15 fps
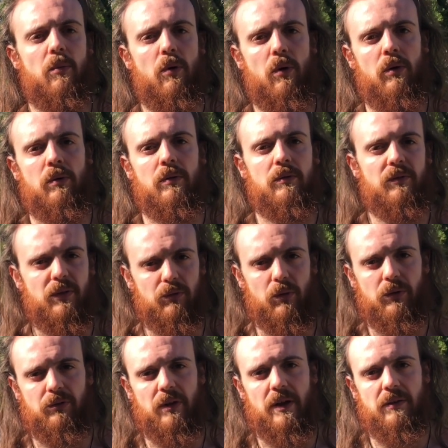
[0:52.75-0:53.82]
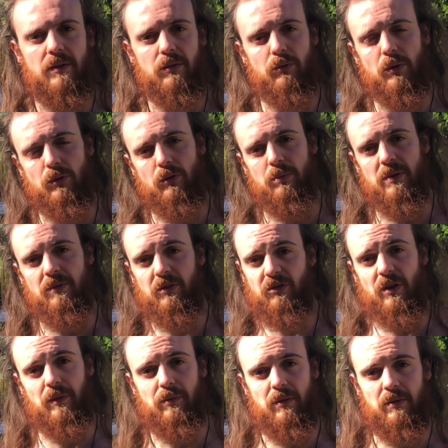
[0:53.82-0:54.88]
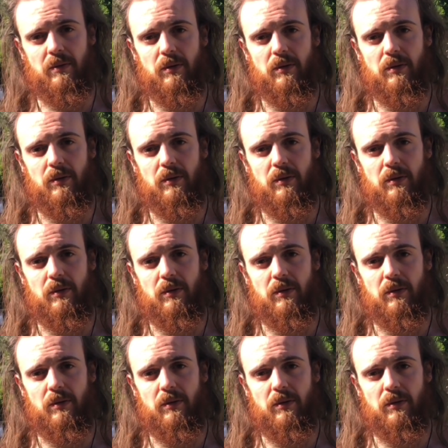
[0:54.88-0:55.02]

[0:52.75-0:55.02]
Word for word: more visual side is going to be the chest.